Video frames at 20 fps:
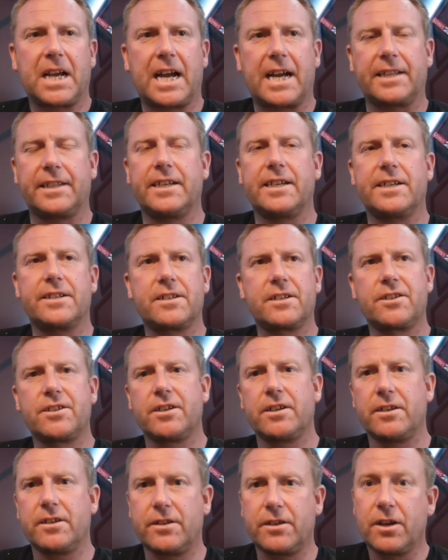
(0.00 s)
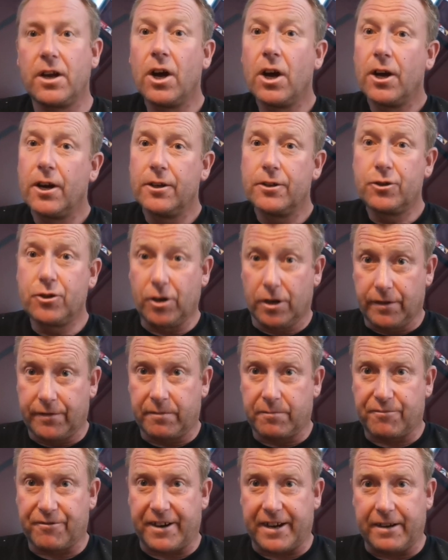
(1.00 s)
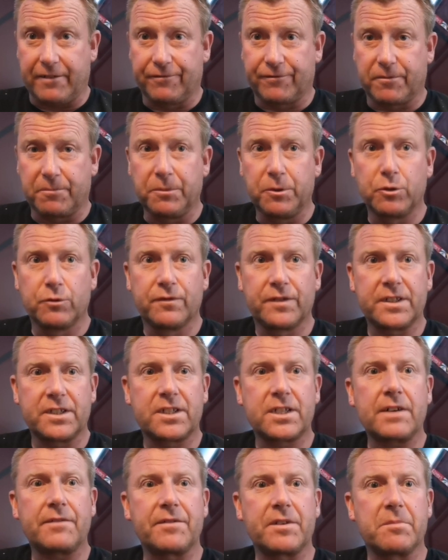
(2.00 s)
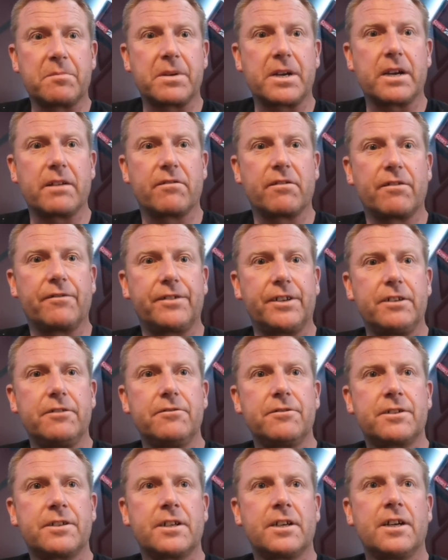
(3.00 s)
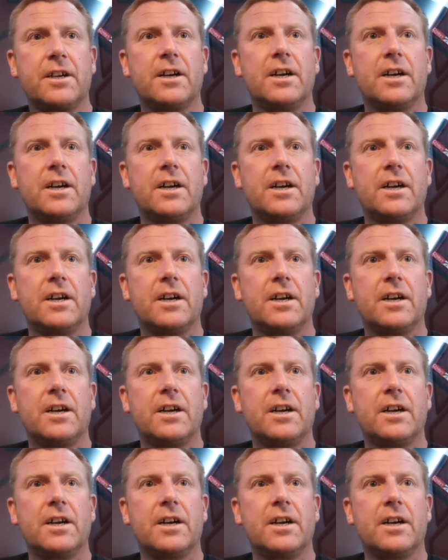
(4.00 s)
And there's a certain Jonathan Brown from Northern Southerner Beer Reviews